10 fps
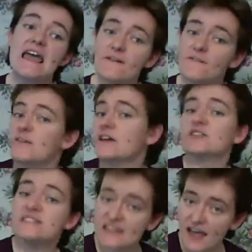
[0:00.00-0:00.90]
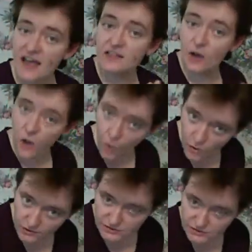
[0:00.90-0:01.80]
if he could stay on the
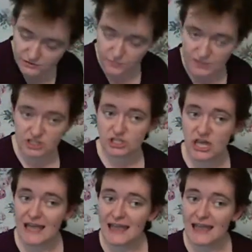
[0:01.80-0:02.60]
horse, which